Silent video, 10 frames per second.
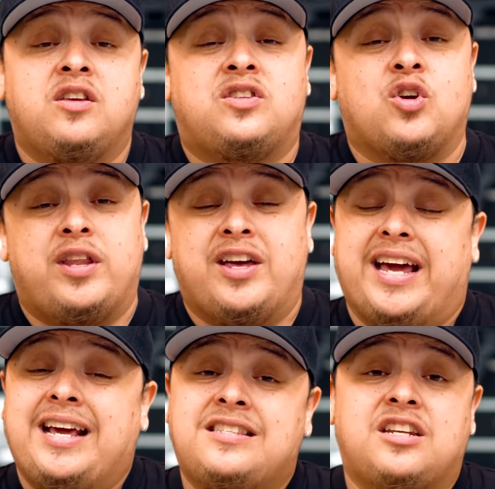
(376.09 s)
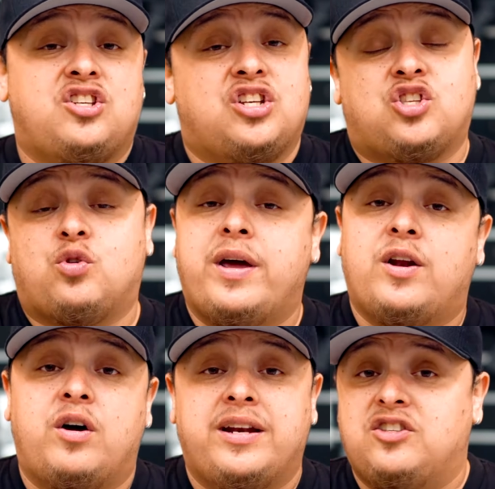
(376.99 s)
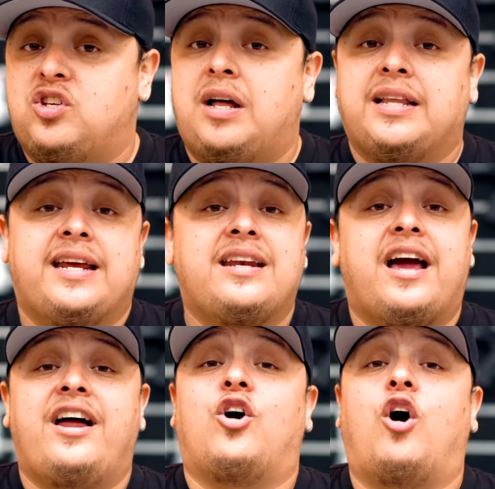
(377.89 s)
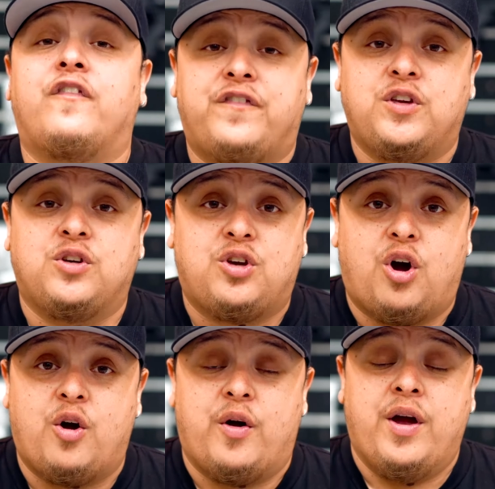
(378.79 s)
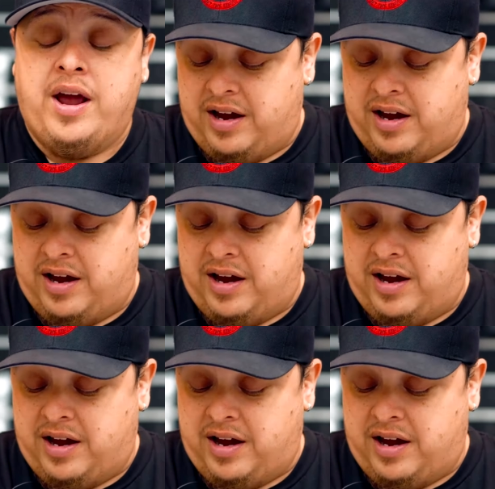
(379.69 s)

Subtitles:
So they're easier to just thread on, dial it in, and off you go.